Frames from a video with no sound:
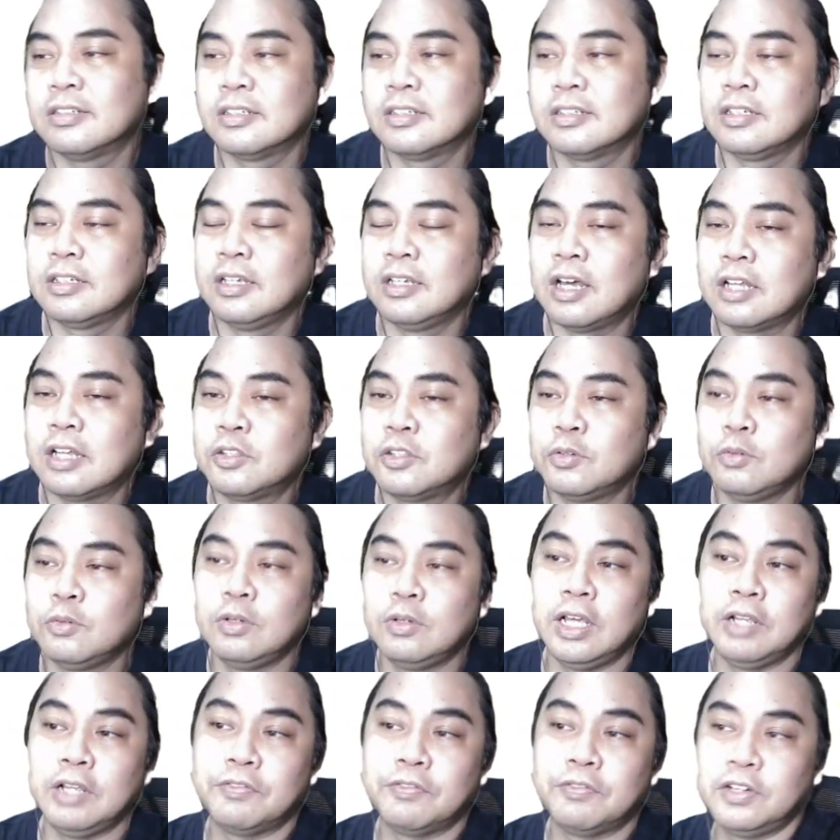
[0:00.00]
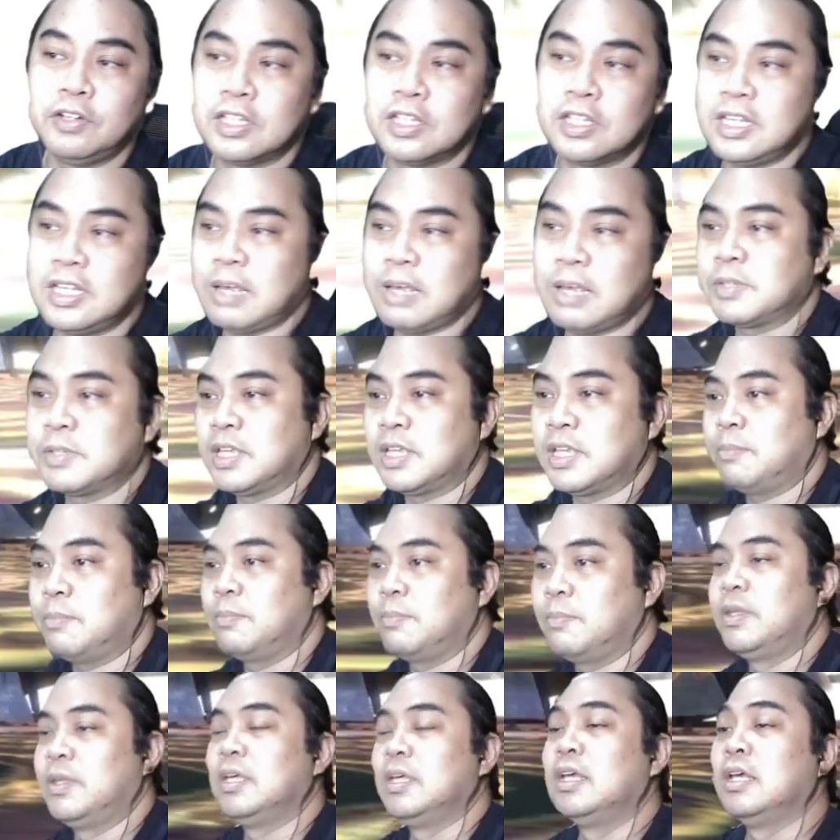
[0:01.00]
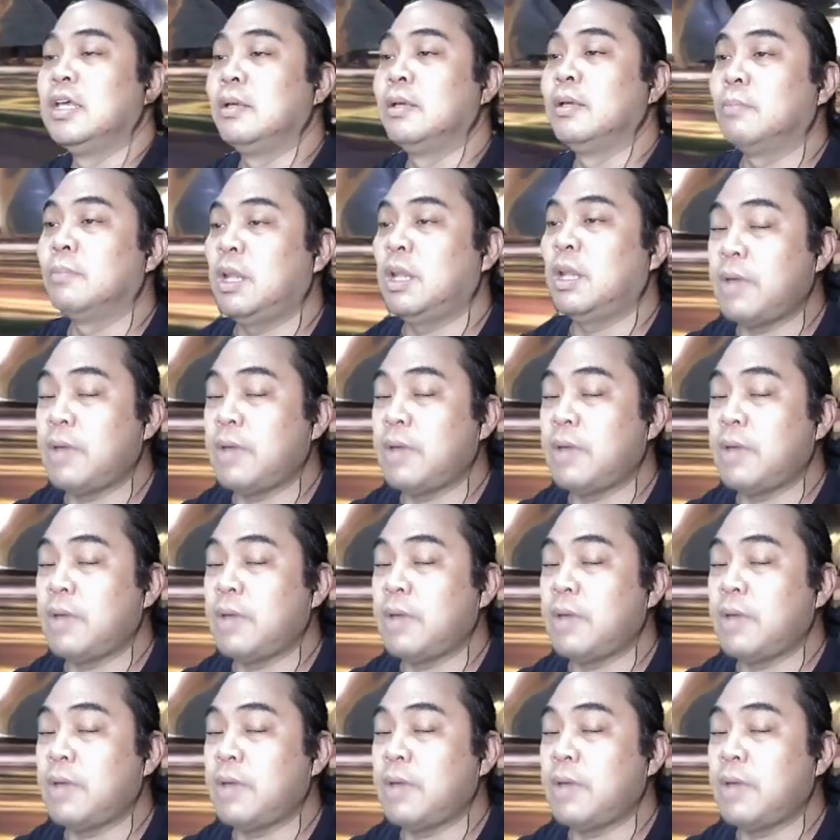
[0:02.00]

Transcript: Got too late for the snap skip, but I'm